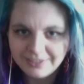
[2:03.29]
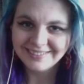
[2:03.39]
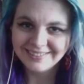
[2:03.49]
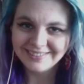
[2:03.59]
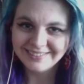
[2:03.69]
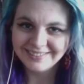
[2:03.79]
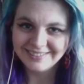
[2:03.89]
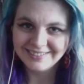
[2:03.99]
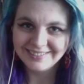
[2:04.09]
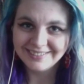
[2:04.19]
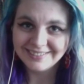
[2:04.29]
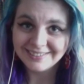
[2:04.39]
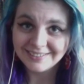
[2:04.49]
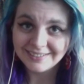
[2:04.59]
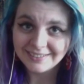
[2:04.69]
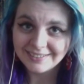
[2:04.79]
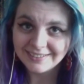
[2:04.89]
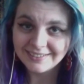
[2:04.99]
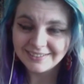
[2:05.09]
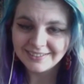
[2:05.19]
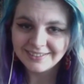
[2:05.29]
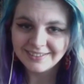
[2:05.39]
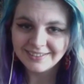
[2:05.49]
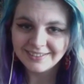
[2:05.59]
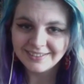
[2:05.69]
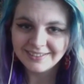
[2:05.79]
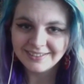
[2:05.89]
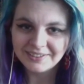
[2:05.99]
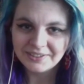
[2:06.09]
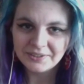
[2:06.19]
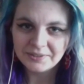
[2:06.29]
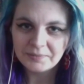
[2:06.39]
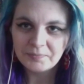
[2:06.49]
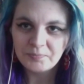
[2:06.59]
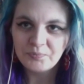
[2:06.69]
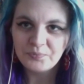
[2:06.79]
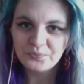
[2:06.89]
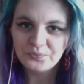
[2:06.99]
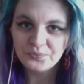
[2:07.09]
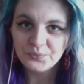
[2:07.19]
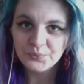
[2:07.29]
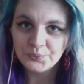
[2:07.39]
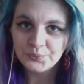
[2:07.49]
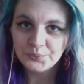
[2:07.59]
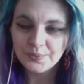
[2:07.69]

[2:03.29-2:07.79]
[no speech]